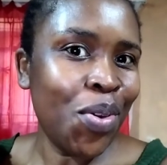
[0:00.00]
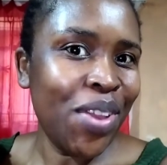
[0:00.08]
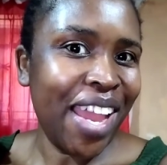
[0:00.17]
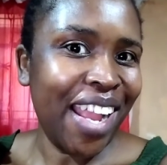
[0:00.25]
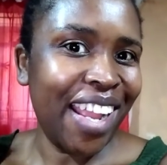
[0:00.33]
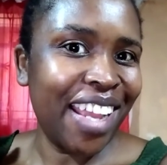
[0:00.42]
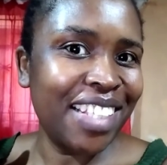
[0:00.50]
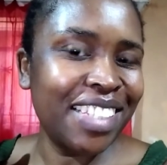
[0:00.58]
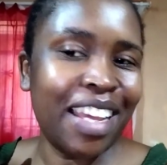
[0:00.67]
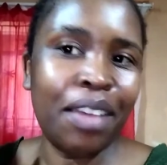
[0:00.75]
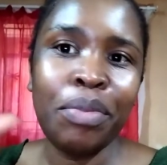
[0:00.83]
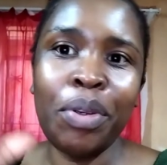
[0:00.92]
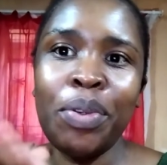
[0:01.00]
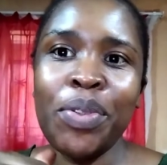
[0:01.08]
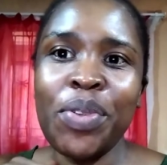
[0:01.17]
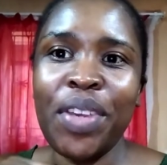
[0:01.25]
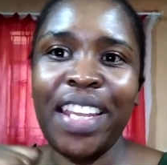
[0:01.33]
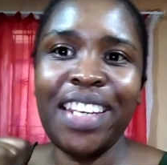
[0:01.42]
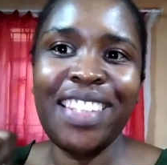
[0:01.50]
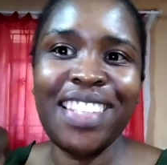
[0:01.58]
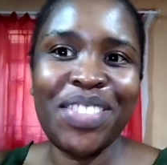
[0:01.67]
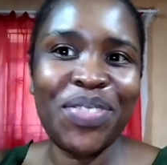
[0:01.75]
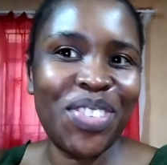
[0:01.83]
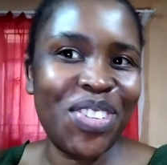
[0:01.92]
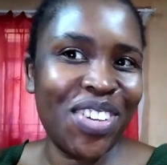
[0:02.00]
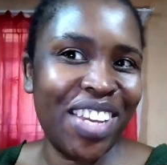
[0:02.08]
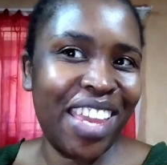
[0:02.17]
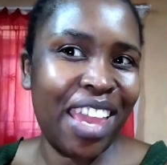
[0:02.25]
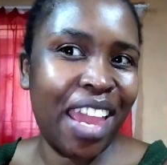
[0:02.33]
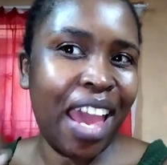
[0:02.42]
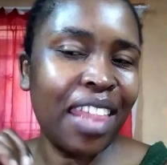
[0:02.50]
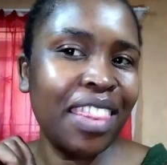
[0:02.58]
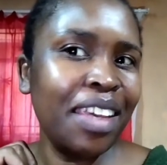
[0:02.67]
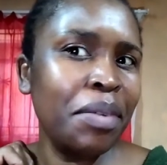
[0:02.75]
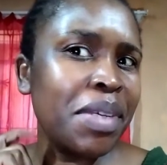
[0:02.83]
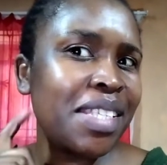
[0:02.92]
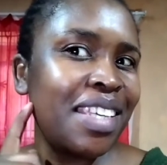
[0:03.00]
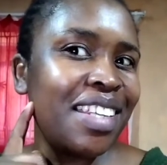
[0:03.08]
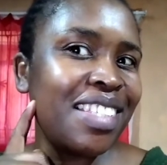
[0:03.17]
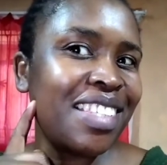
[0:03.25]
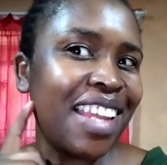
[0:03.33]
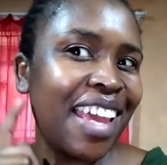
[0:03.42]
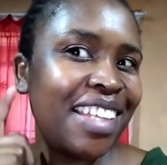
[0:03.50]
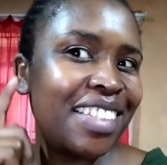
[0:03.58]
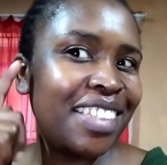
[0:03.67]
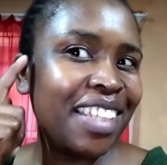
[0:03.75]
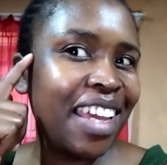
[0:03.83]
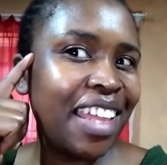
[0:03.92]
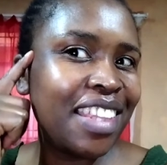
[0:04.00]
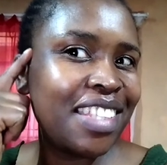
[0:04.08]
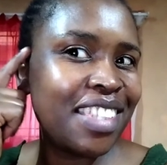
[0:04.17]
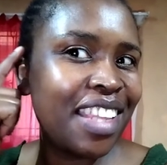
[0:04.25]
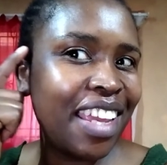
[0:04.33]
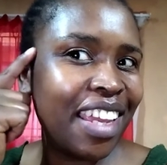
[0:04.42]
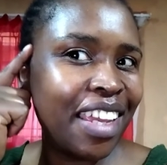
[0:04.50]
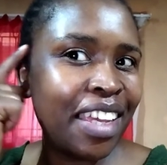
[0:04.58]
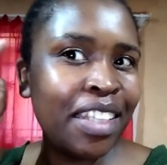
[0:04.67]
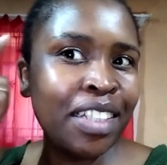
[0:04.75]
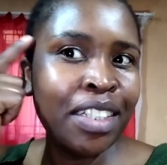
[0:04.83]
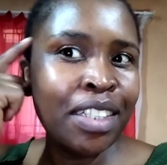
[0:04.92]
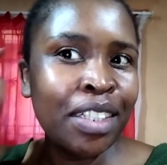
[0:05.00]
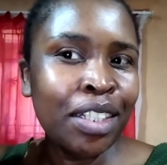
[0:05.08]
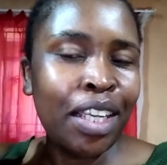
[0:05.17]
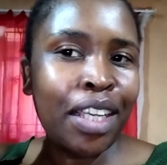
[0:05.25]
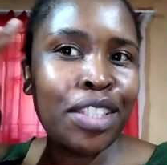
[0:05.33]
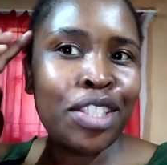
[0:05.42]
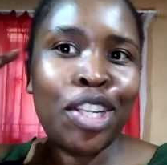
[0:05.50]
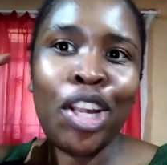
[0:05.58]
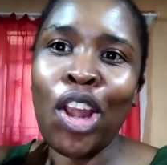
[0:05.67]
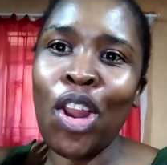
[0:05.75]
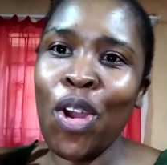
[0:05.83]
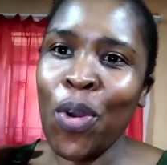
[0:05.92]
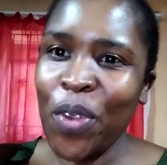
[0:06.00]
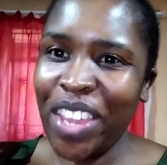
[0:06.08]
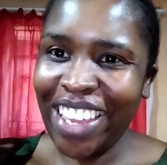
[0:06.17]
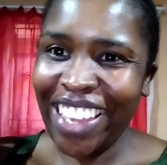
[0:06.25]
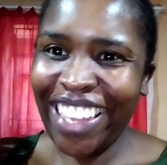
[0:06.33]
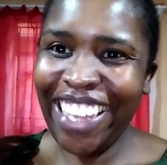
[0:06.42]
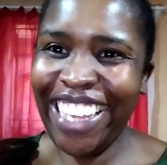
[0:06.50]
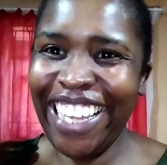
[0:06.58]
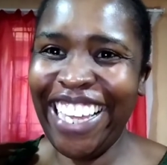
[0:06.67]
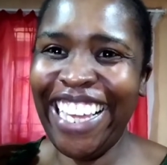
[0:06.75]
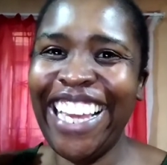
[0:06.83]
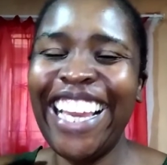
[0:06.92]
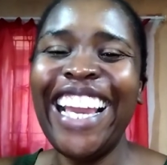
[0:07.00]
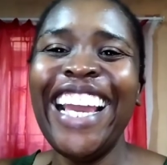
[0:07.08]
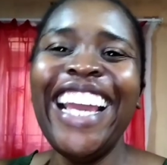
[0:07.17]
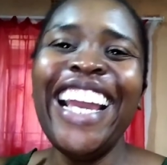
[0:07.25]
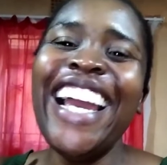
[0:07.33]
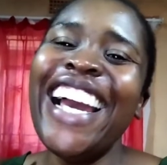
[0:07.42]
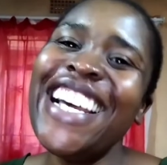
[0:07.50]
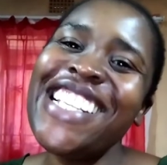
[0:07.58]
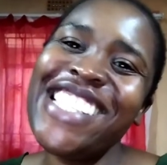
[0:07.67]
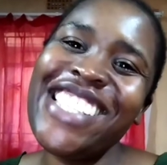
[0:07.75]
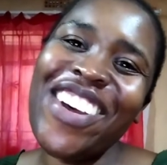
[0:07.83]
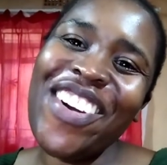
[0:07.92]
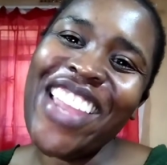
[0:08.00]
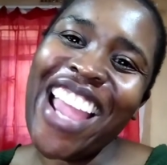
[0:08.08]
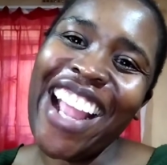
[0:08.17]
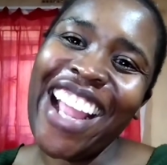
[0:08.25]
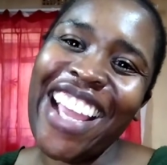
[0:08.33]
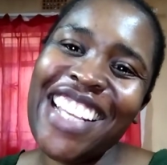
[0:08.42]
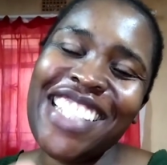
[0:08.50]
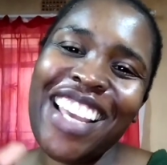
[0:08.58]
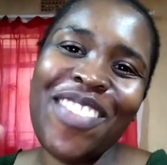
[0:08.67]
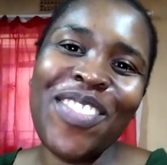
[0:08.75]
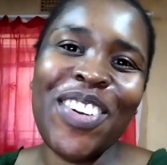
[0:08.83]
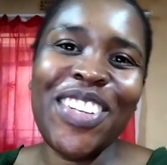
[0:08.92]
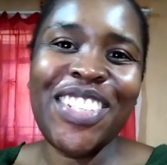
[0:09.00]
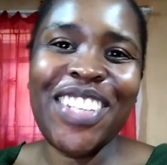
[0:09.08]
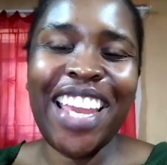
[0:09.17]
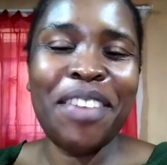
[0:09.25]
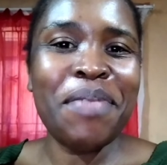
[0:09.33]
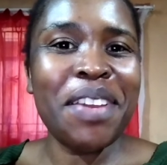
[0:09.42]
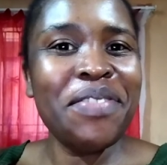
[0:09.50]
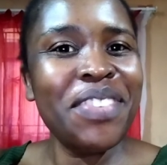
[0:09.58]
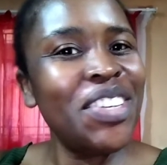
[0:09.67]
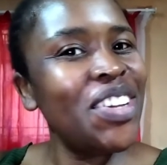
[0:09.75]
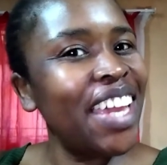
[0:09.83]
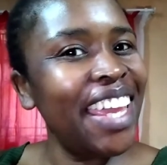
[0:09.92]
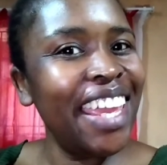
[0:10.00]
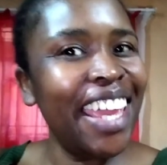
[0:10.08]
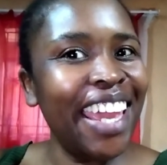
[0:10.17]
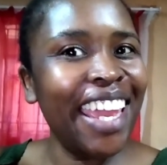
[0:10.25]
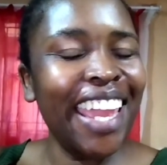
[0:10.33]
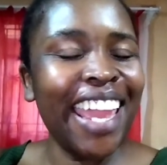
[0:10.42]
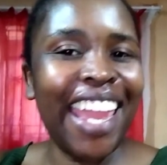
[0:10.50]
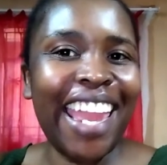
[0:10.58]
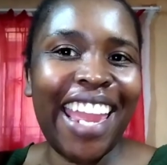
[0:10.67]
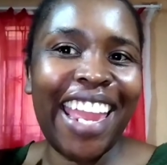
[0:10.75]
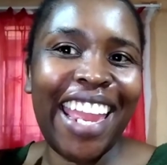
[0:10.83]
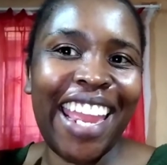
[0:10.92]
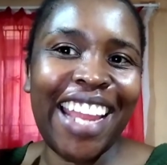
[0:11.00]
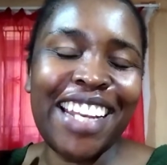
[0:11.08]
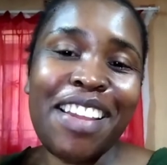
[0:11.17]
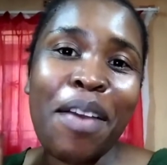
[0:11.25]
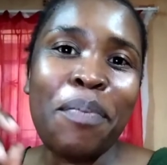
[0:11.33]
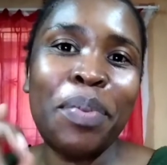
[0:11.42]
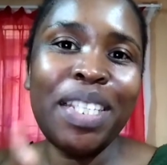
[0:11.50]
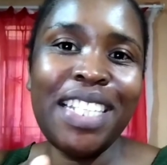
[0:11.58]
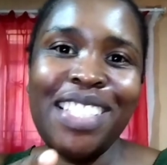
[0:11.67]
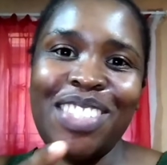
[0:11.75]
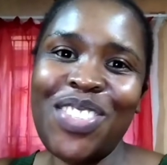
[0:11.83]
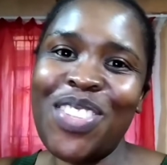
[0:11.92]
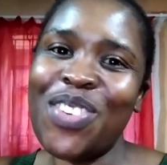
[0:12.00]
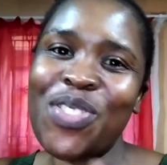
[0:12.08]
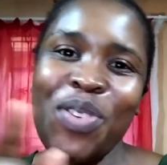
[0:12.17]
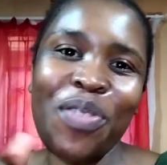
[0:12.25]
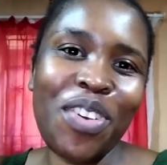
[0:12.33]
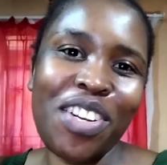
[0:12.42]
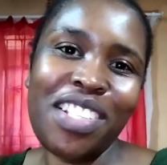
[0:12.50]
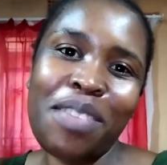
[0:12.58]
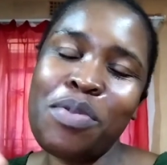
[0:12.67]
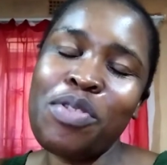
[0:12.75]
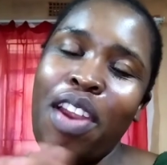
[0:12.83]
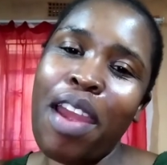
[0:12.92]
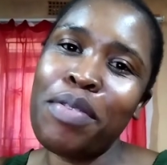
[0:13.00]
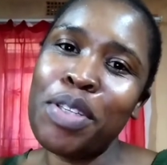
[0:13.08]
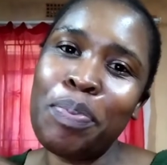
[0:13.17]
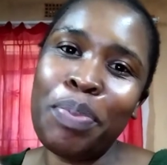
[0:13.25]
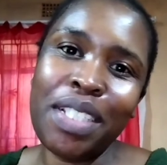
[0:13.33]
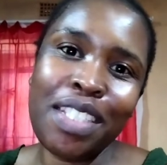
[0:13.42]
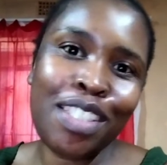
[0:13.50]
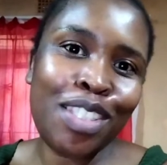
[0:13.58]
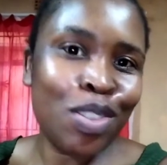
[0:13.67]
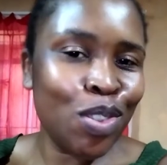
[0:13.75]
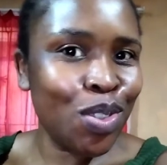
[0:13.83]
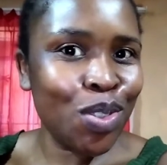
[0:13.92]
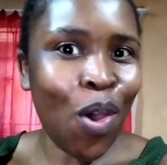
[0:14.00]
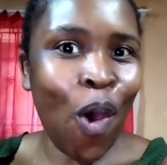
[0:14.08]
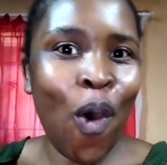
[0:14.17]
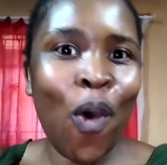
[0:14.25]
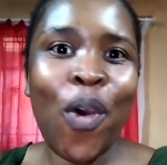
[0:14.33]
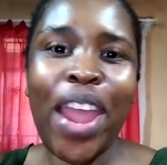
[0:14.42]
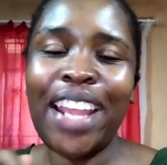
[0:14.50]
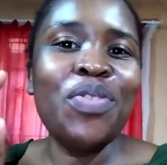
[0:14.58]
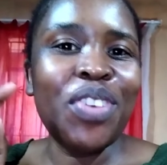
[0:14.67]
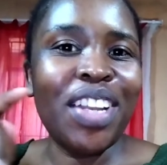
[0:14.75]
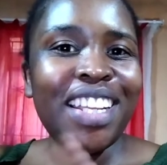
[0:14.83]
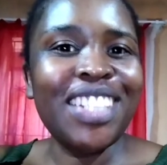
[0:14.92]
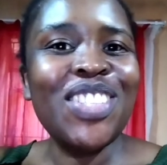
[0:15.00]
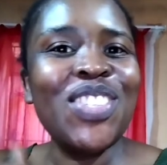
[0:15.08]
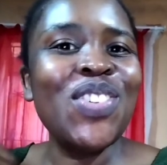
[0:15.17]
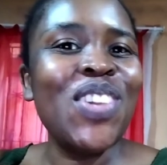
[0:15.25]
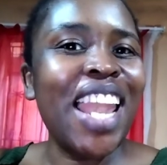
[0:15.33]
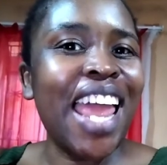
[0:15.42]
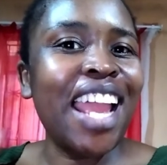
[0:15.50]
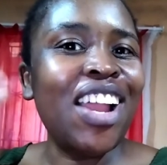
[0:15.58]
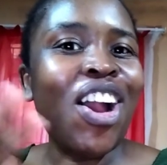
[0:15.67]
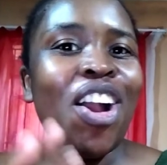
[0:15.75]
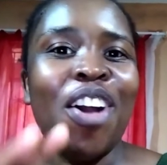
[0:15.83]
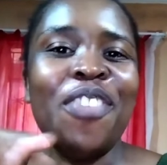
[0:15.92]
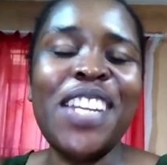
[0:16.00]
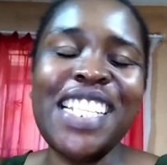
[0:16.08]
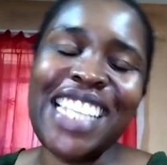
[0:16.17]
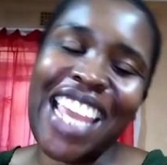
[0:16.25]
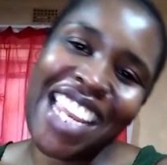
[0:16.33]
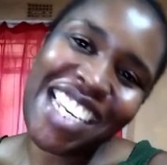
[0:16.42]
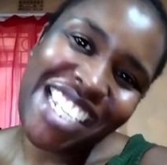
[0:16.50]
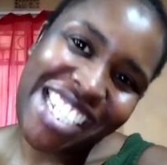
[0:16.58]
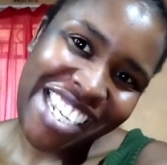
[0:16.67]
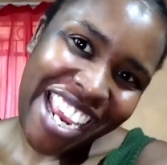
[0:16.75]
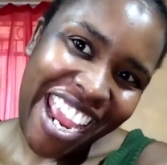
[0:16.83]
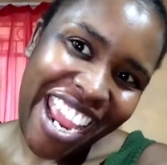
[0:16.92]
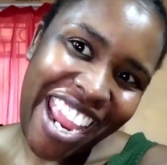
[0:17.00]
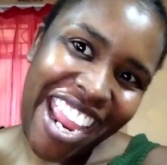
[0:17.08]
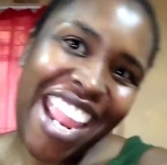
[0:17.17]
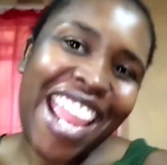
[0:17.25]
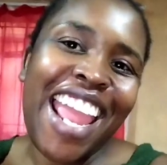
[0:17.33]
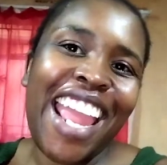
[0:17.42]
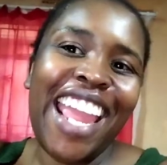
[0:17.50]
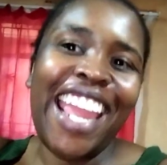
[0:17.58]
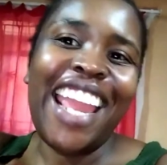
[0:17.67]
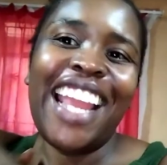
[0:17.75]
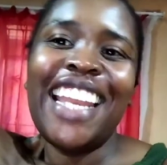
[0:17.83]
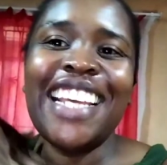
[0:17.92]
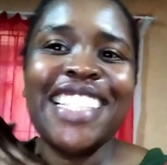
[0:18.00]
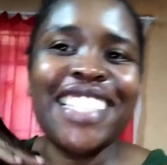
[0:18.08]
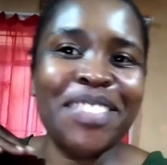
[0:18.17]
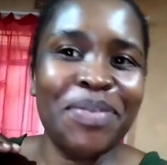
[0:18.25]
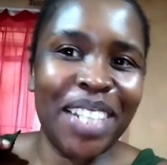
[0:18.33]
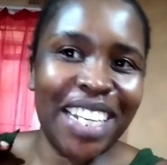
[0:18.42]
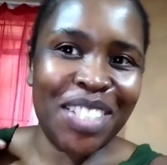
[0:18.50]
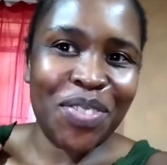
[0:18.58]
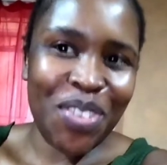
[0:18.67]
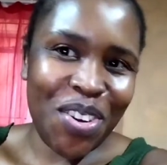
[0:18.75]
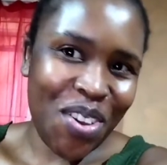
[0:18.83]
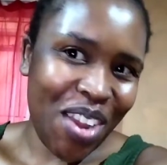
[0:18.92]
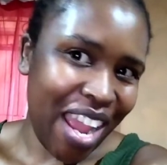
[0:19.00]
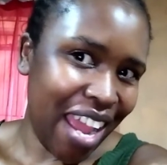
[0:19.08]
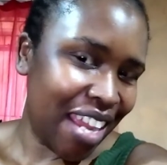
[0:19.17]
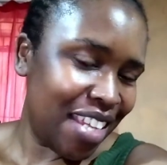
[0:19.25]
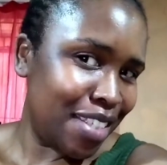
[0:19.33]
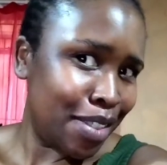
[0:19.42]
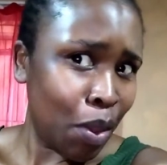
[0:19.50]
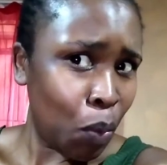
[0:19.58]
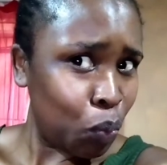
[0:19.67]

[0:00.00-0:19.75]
yeah guys, I'm going to end this video here. I think my skin is nice. Yeah, this thing, it's glowing. So yeah guys, I'm going to end my video here, and please, to those who have not subscribed, please do so. Don't forget to like, comment and share. And until my next video guys,